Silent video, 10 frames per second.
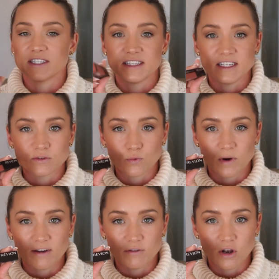this
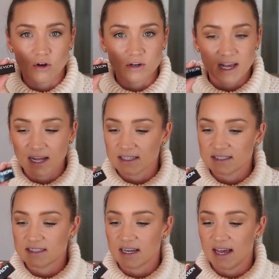Revlon
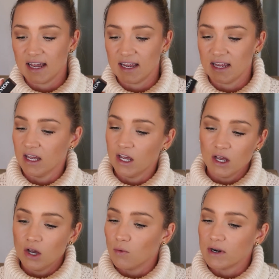Colourstay,
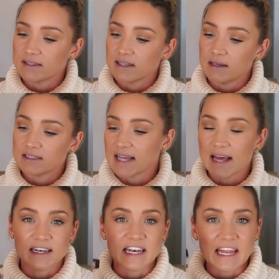what is it,
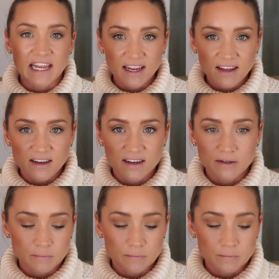Satin Ink.